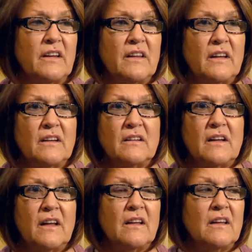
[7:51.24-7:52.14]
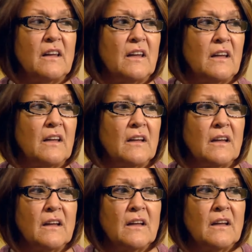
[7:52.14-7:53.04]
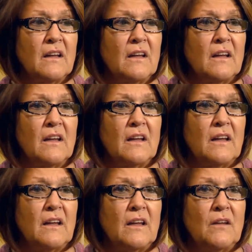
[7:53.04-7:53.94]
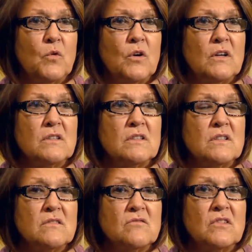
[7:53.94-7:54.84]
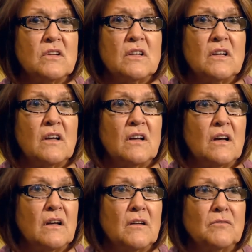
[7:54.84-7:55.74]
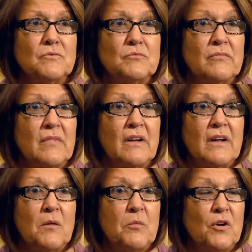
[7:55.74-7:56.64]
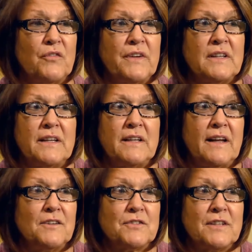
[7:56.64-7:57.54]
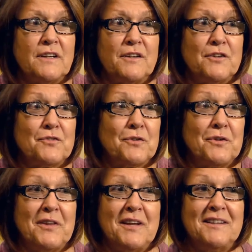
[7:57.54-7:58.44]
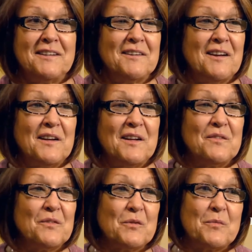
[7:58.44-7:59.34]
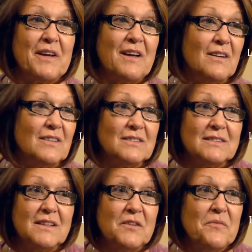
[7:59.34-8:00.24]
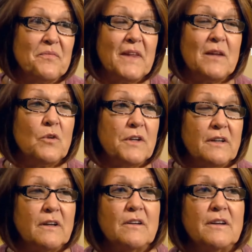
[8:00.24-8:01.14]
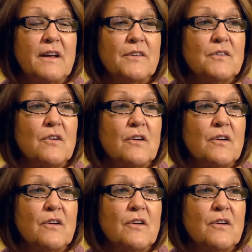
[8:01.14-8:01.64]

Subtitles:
Usually someone is going to be searching for reasons. It's really common after a tragedy to be exploring the what ifs. What if this happened? What if I did that? What if I did that differently?